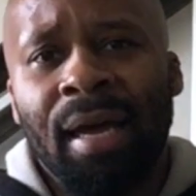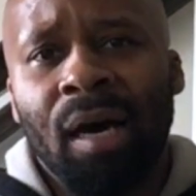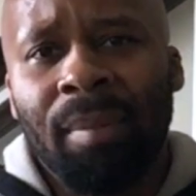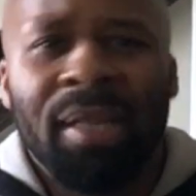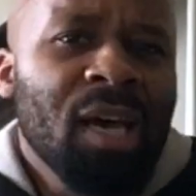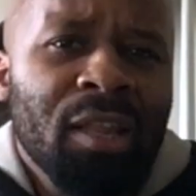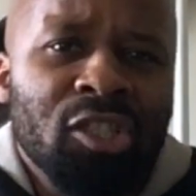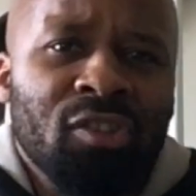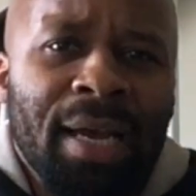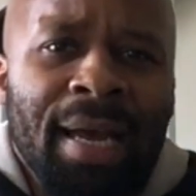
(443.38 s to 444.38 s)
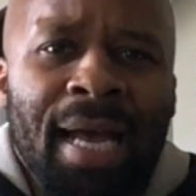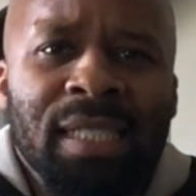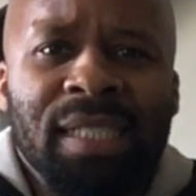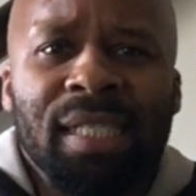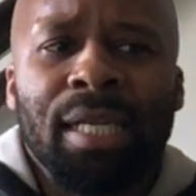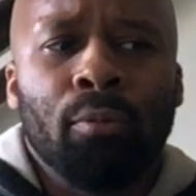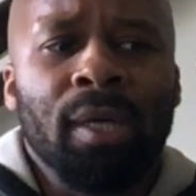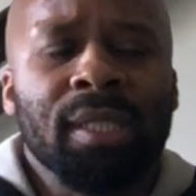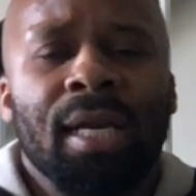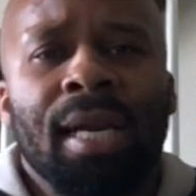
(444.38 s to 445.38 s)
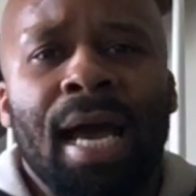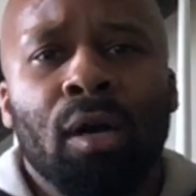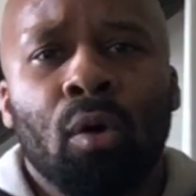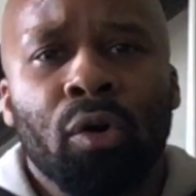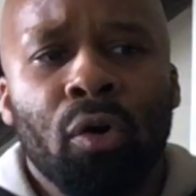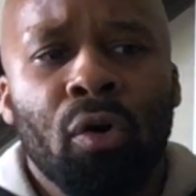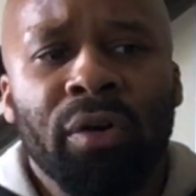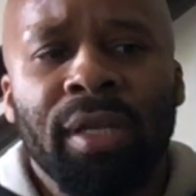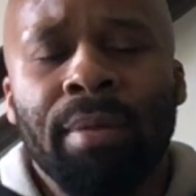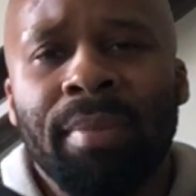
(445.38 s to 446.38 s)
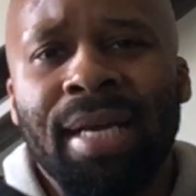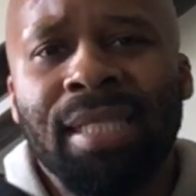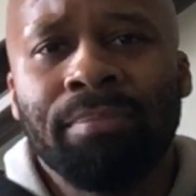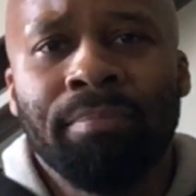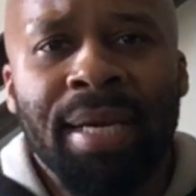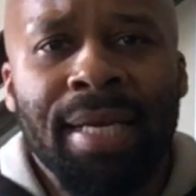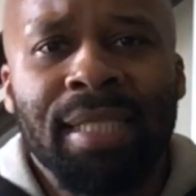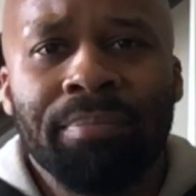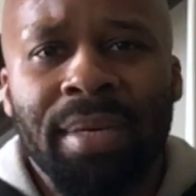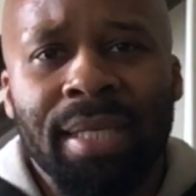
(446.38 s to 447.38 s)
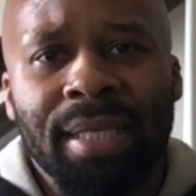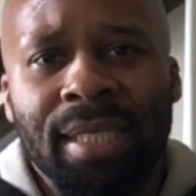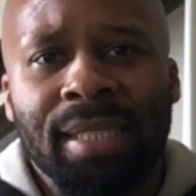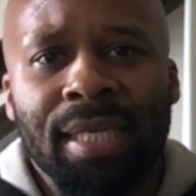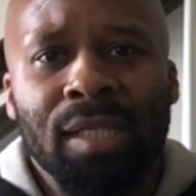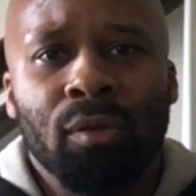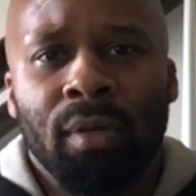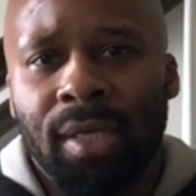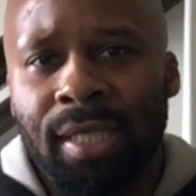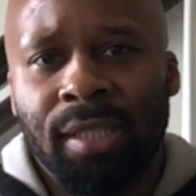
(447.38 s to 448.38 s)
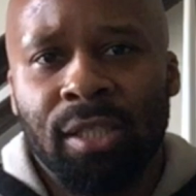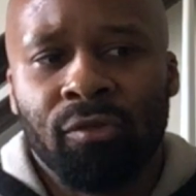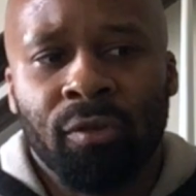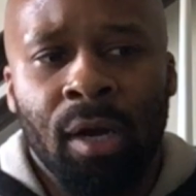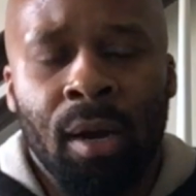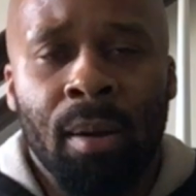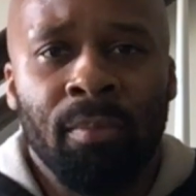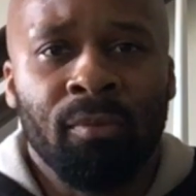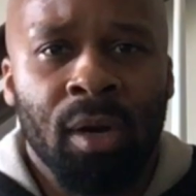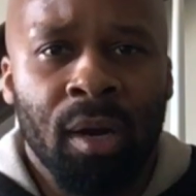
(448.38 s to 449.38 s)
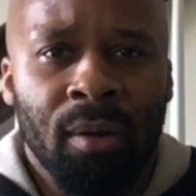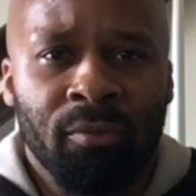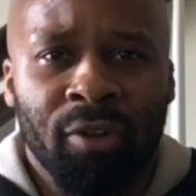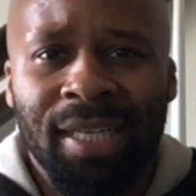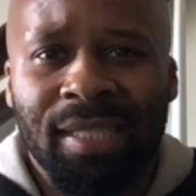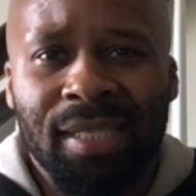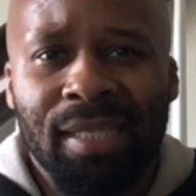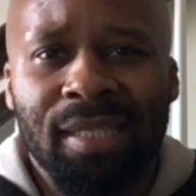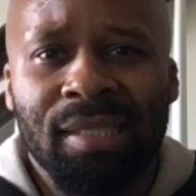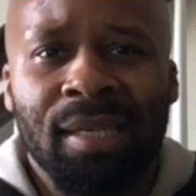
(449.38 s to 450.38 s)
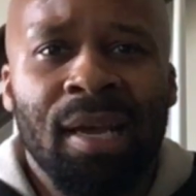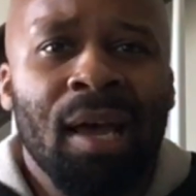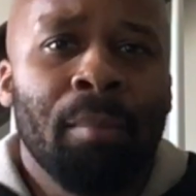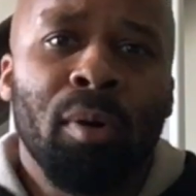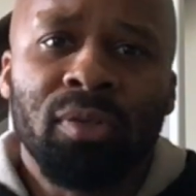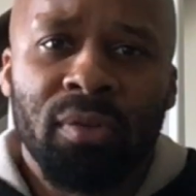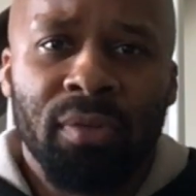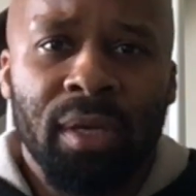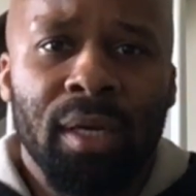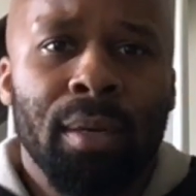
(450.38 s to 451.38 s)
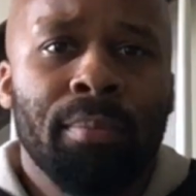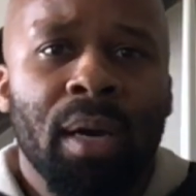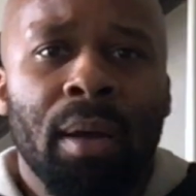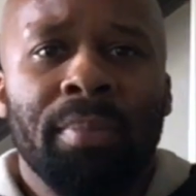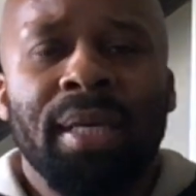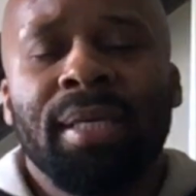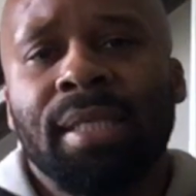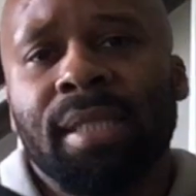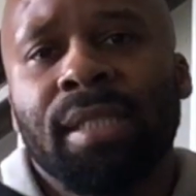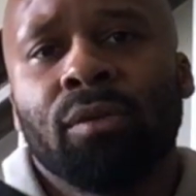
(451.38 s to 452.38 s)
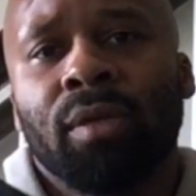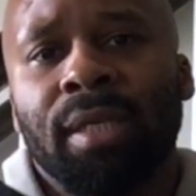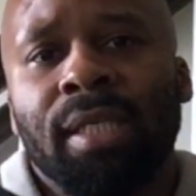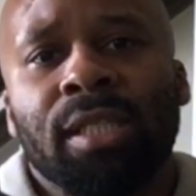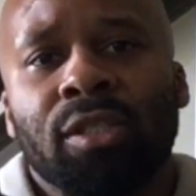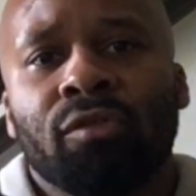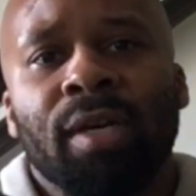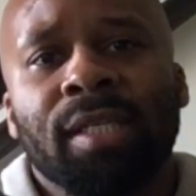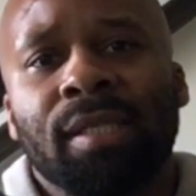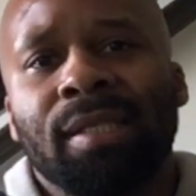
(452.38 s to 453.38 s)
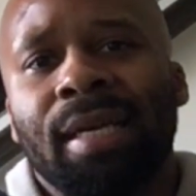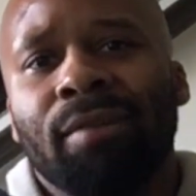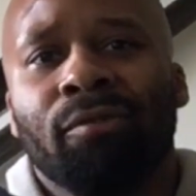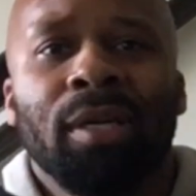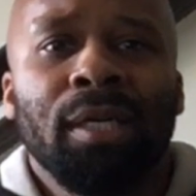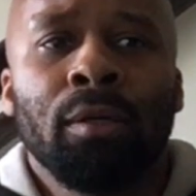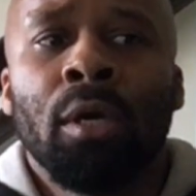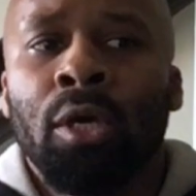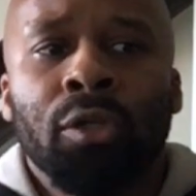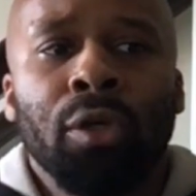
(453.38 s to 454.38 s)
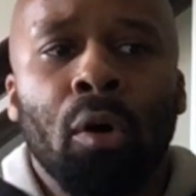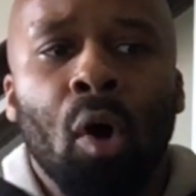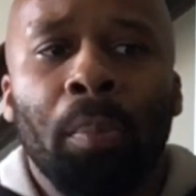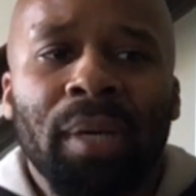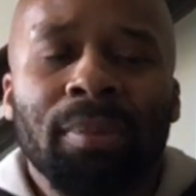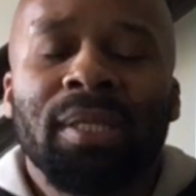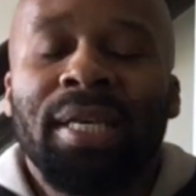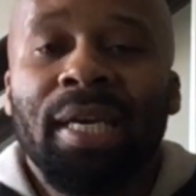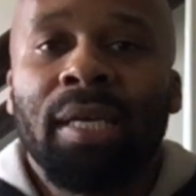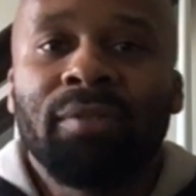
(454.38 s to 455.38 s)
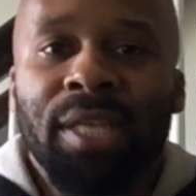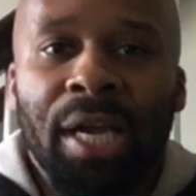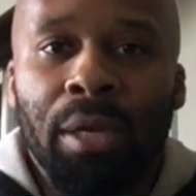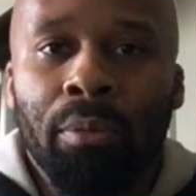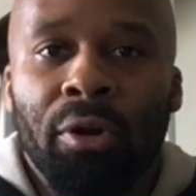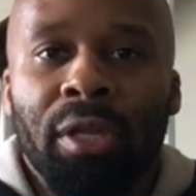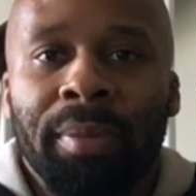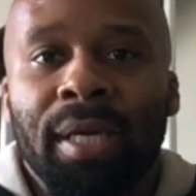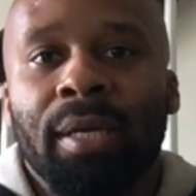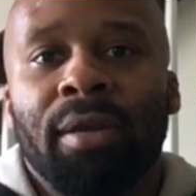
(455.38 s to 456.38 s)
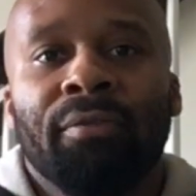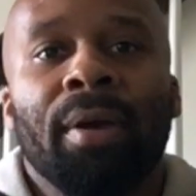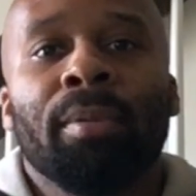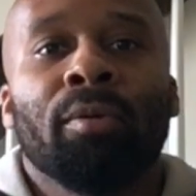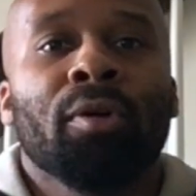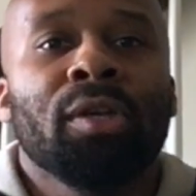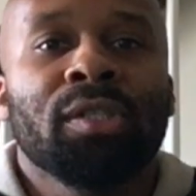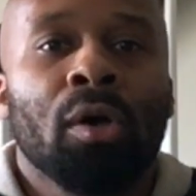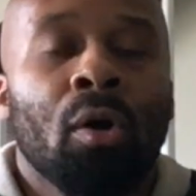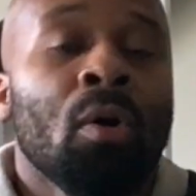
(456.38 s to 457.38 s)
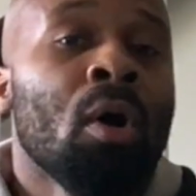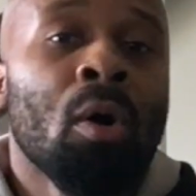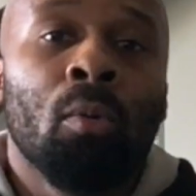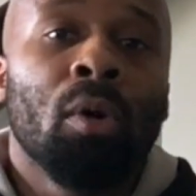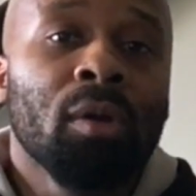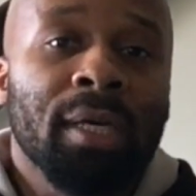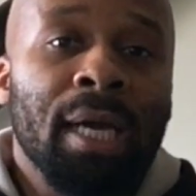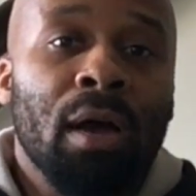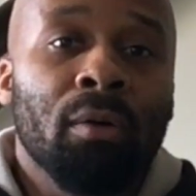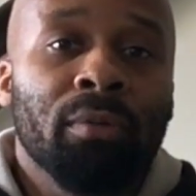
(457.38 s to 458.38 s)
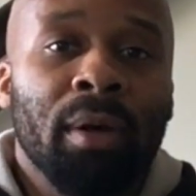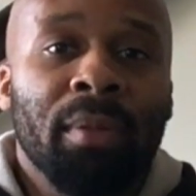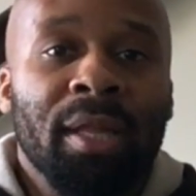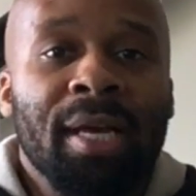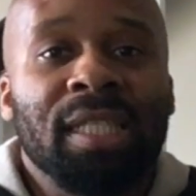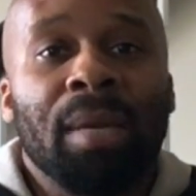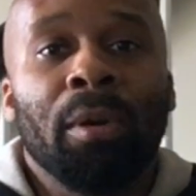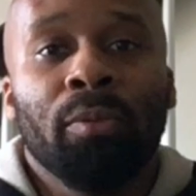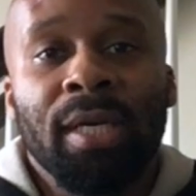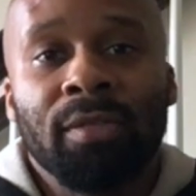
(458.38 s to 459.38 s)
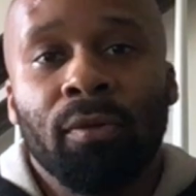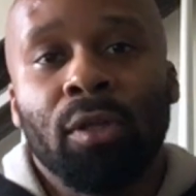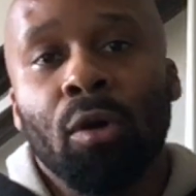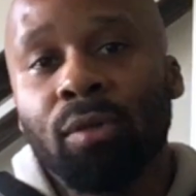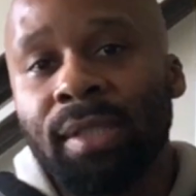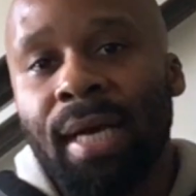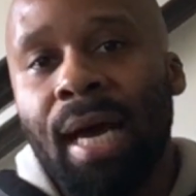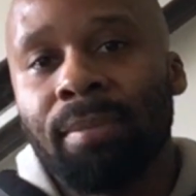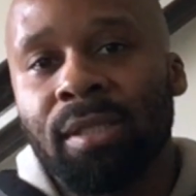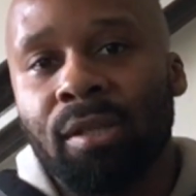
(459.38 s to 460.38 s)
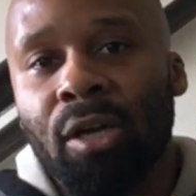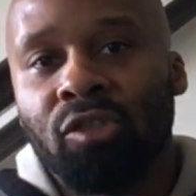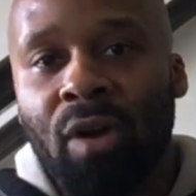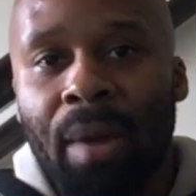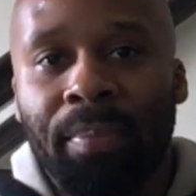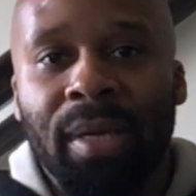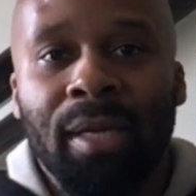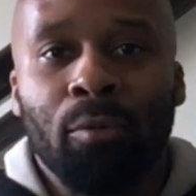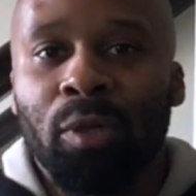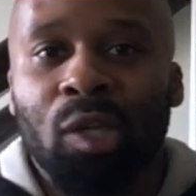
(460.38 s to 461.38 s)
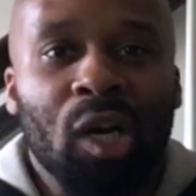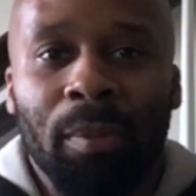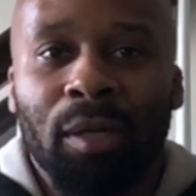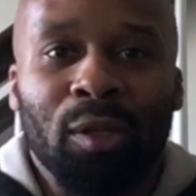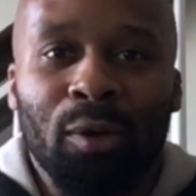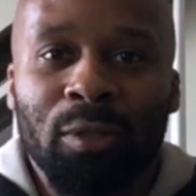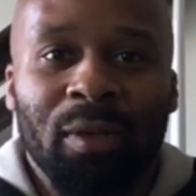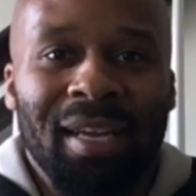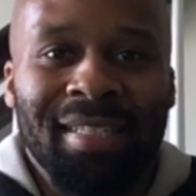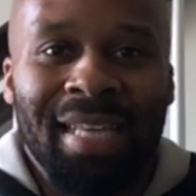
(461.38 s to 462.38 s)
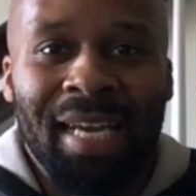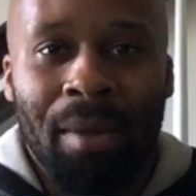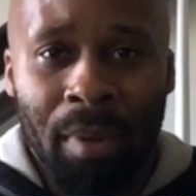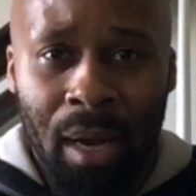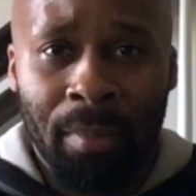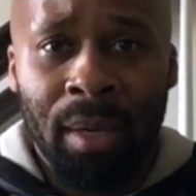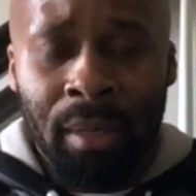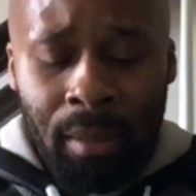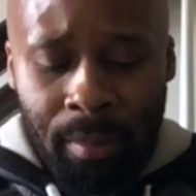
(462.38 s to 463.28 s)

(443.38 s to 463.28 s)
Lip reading: And the other track action, there wasn't a lot going on in the men's mid-distance or the distance races. Most of the mid-distance or the distance races, they really don't open up to the end of January, the beginning of February. So we'll look out in the next coming weeks for those times to start dropping, and we'll talk about those as they come up.